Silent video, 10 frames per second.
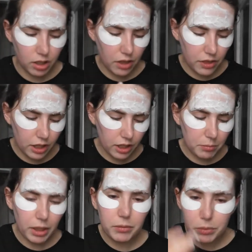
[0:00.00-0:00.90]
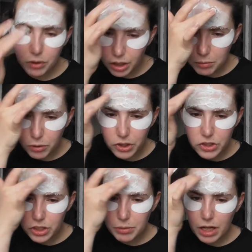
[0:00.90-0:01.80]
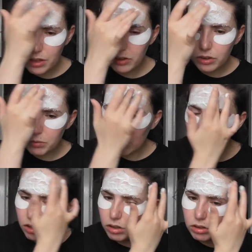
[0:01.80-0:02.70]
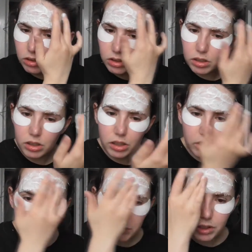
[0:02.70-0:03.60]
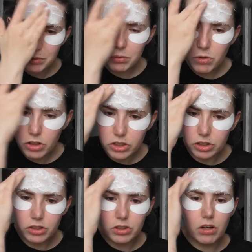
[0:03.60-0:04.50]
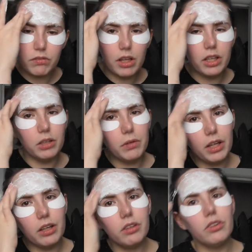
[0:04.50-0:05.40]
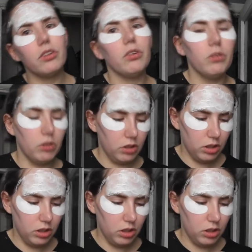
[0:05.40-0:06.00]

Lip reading: I think I might put on a moisture mask as well, because I'm going to be washing this off anyway, so